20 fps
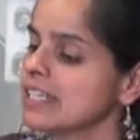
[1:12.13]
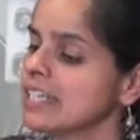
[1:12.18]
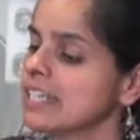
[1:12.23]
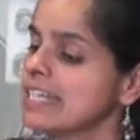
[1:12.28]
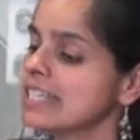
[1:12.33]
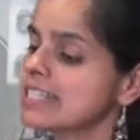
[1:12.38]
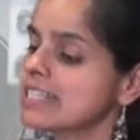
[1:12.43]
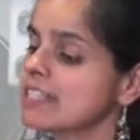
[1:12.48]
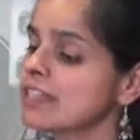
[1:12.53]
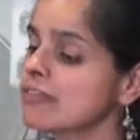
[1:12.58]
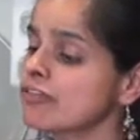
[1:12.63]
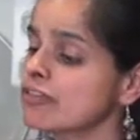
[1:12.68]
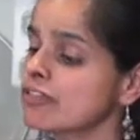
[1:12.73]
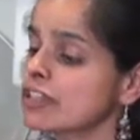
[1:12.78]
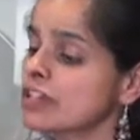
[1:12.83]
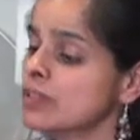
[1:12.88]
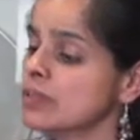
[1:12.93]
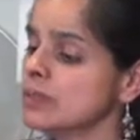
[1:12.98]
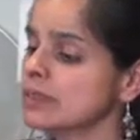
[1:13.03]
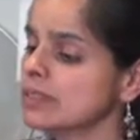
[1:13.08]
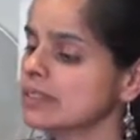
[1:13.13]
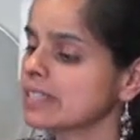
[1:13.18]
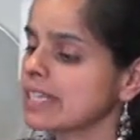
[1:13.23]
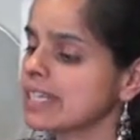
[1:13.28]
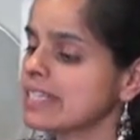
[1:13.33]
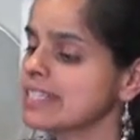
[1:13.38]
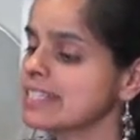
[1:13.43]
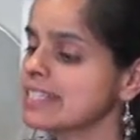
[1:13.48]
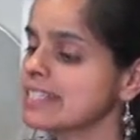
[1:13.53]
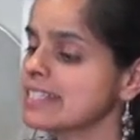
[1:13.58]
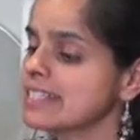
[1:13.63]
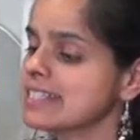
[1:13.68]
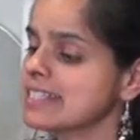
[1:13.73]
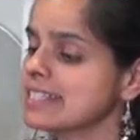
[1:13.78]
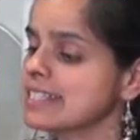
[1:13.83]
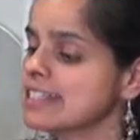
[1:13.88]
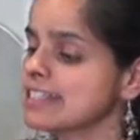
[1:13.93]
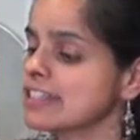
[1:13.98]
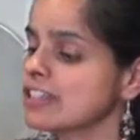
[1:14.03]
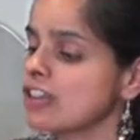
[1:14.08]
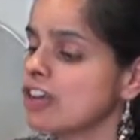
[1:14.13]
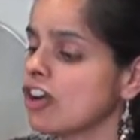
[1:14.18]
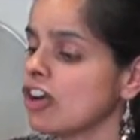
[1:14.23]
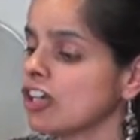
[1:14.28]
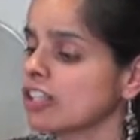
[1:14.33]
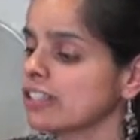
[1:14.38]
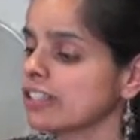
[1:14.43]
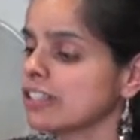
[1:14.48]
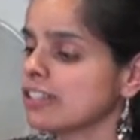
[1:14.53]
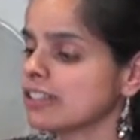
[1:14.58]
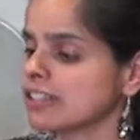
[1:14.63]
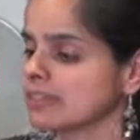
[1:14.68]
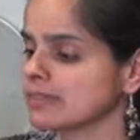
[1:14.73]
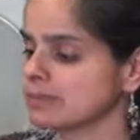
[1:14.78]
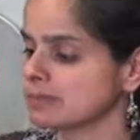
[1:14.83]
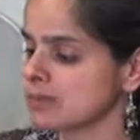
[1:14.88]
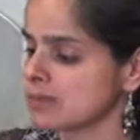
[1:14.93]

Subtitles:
It's a fruit that is in season all year.